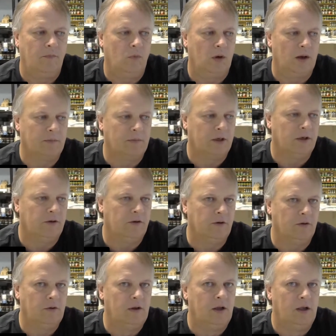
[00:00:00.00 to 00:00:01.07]
what I'm going to
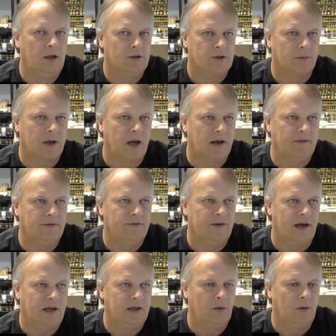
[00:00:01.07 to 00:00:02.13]
do. So I'm kind of
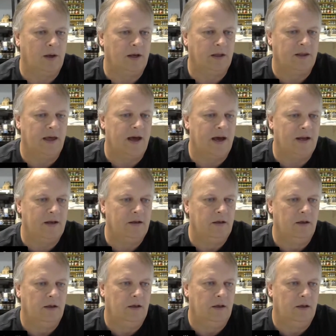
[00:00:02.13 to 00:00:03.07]
evaluating that.